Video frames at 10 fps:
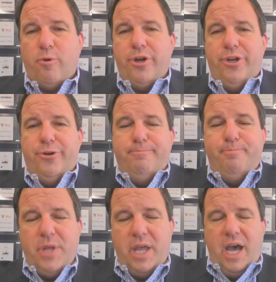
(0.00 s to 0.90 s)
for you,
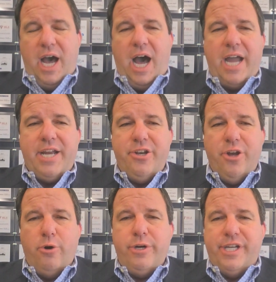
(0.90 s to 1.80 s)
I
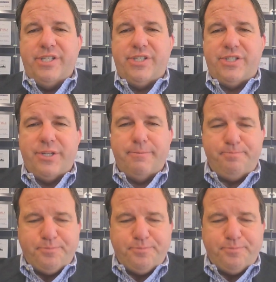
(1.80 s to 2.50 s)
noticed